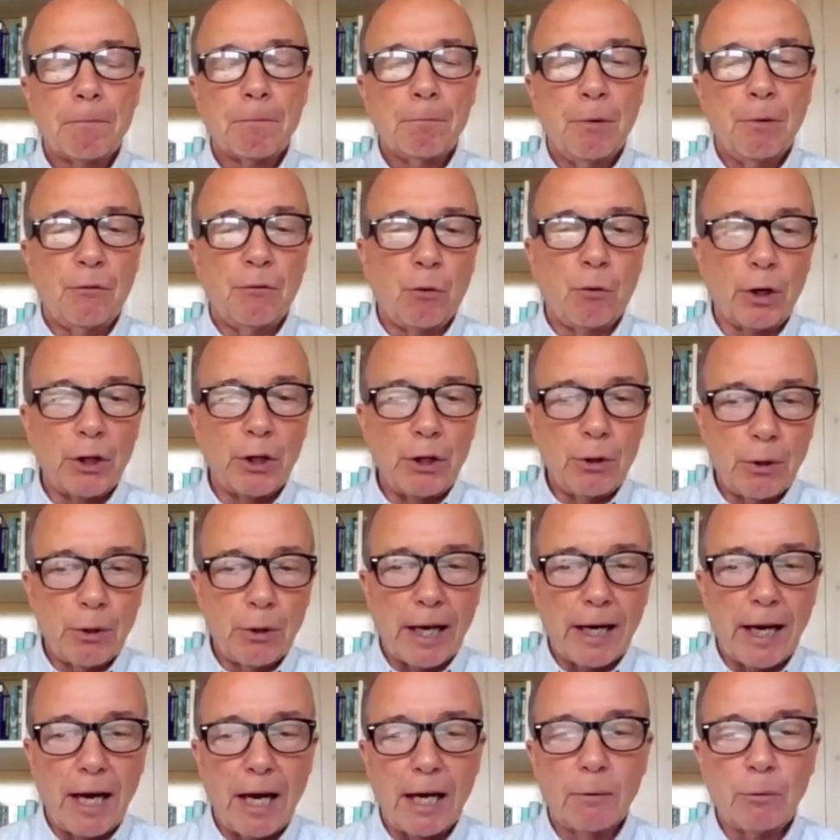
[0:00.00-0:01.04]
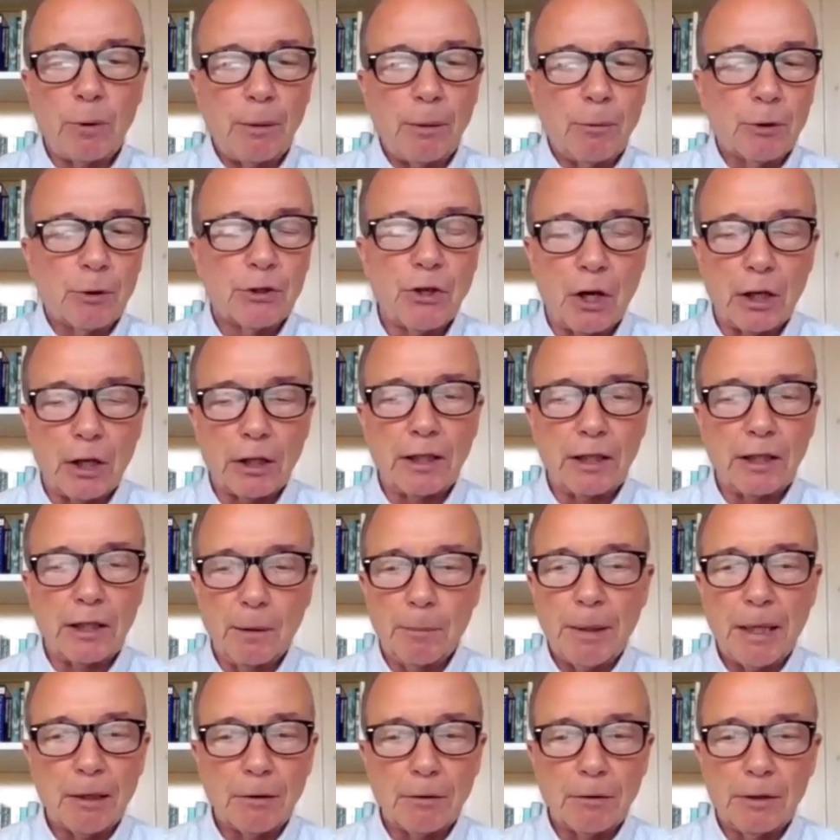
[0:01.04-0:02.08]
Before you got on, we were talking
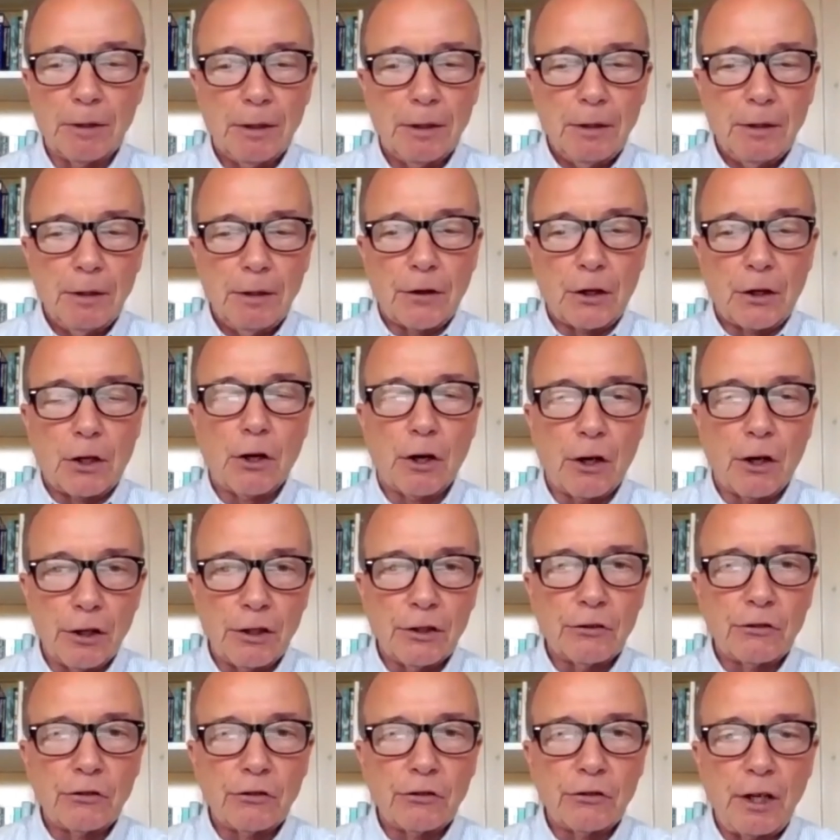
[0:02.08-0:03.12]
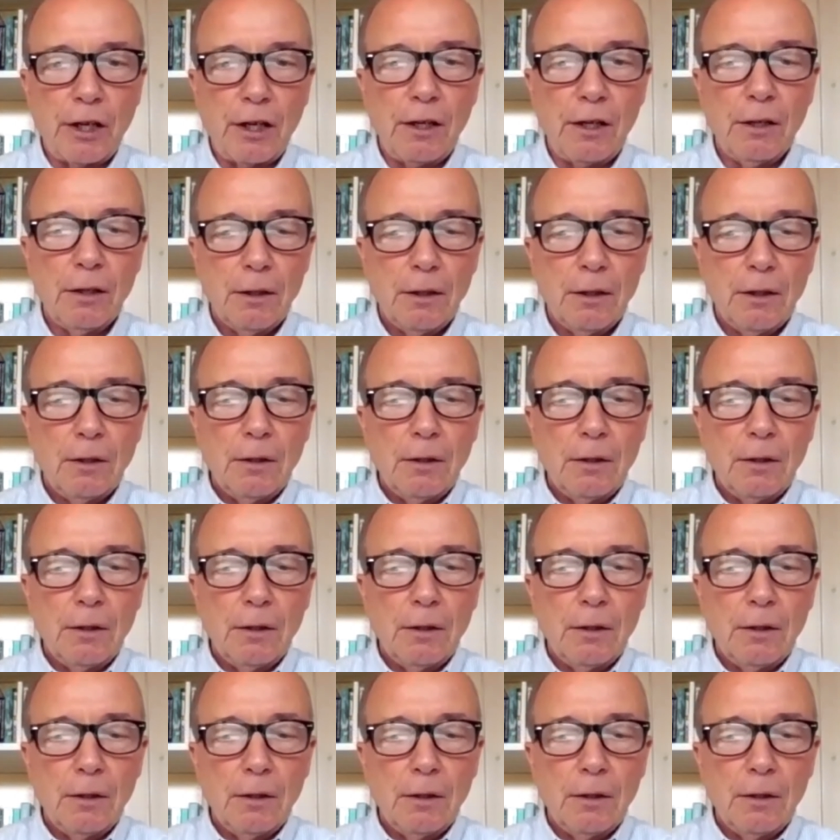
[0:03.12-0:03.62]
about the currency.